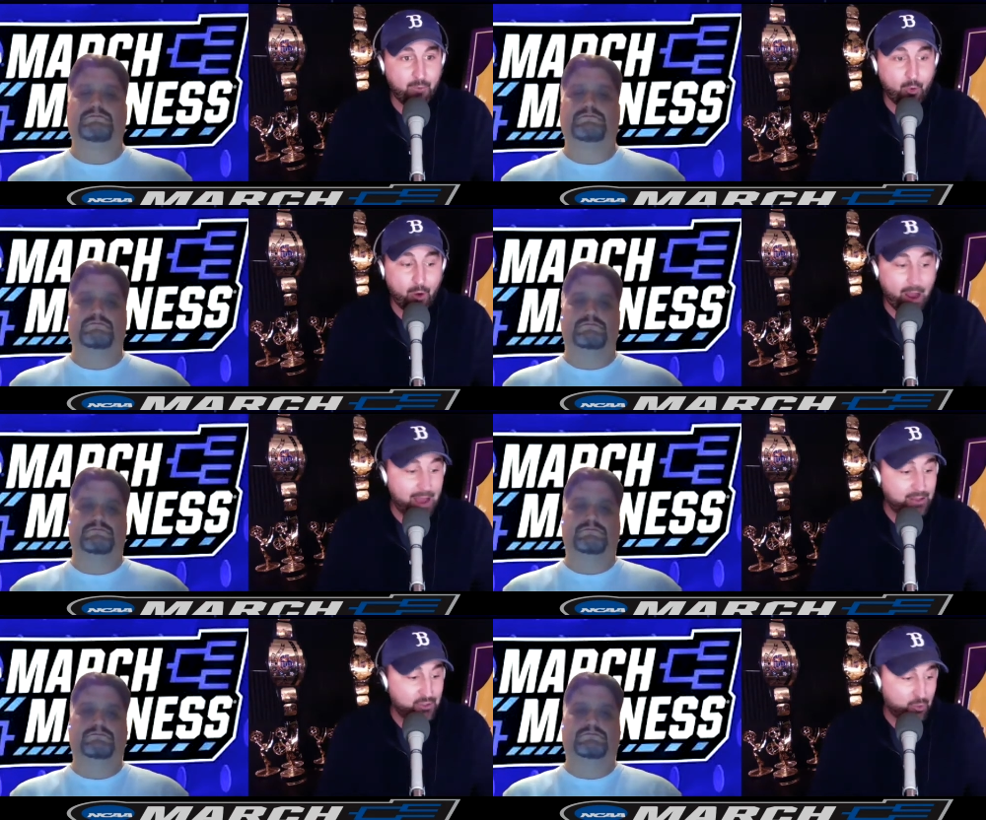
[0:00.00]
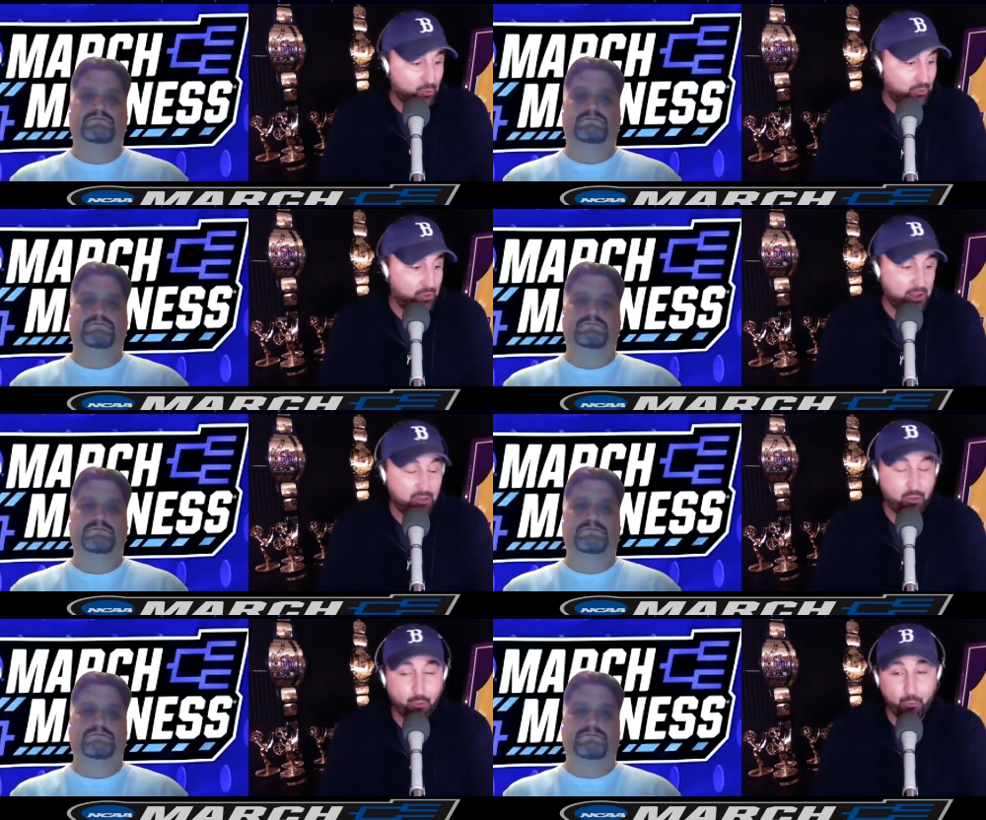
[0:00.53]
Speaker 1: I don't think
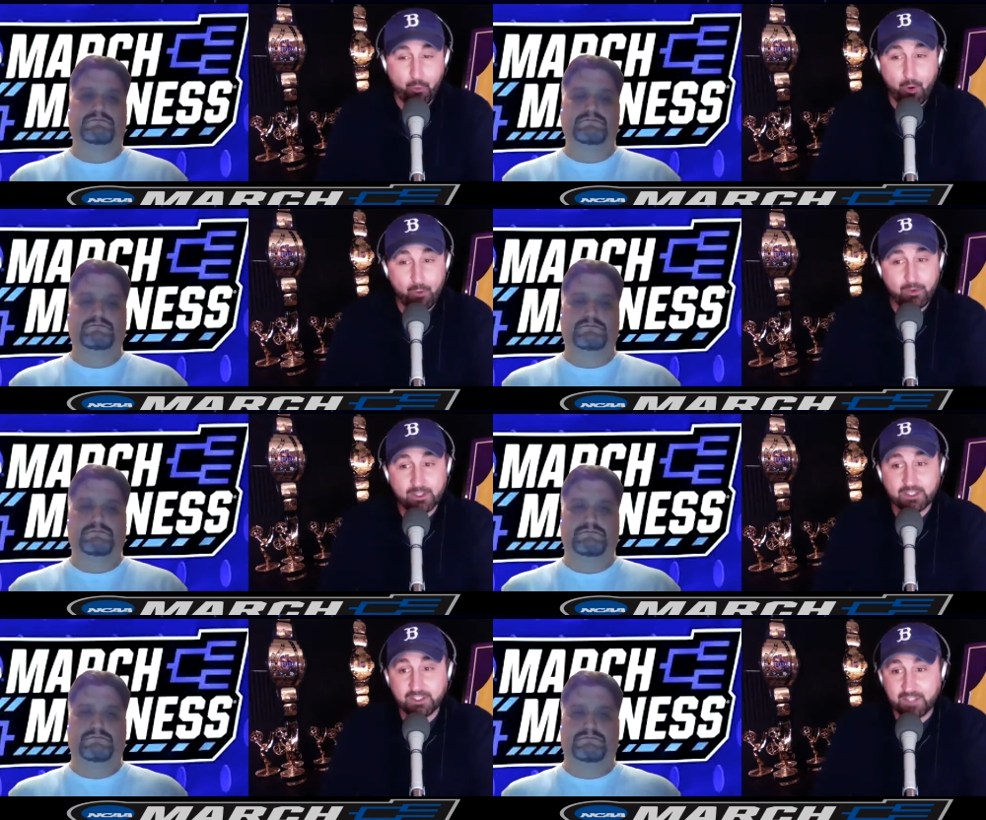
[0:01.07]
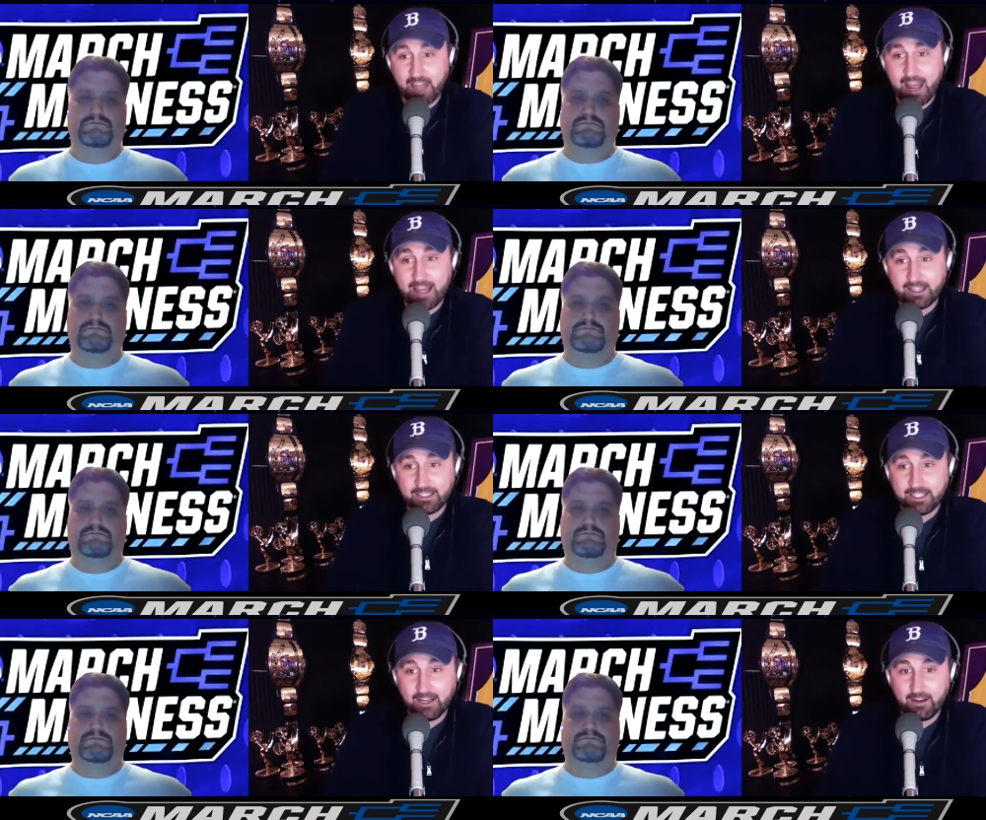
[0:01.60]
the road is that
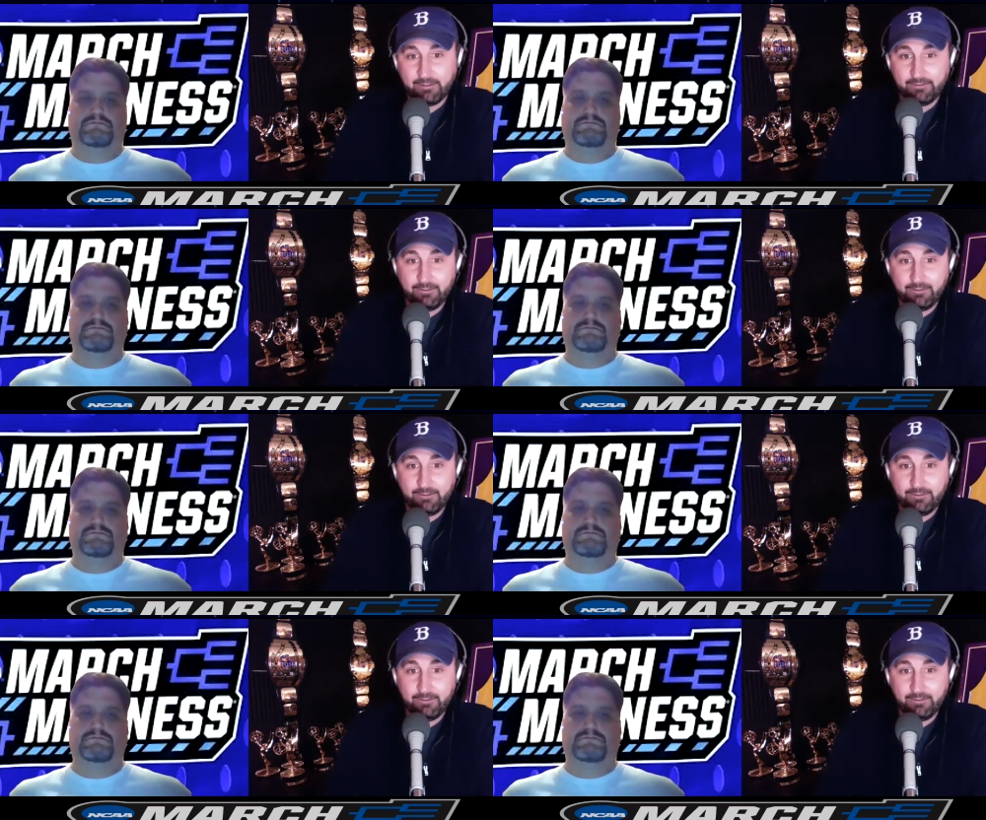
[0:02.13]
tough.